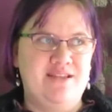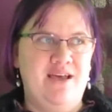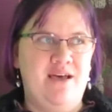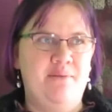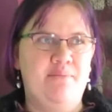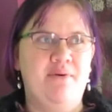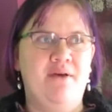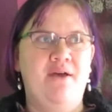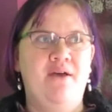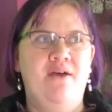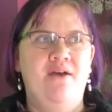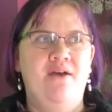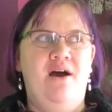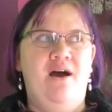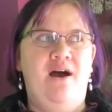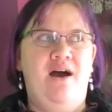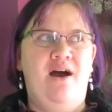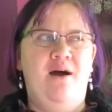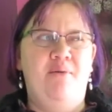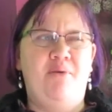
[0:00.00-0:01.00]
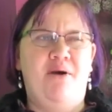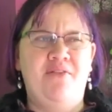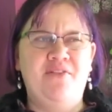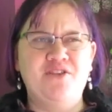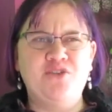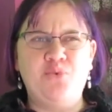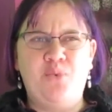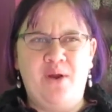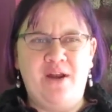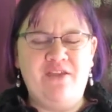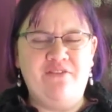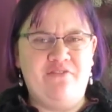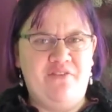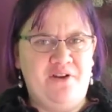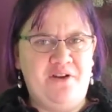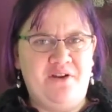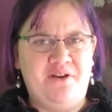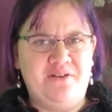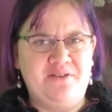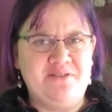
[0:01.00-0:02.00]
up um, on the
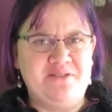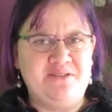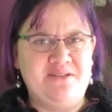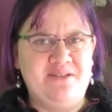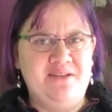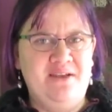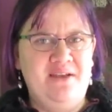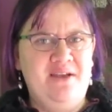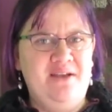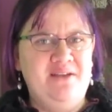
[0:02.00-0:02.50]
21st.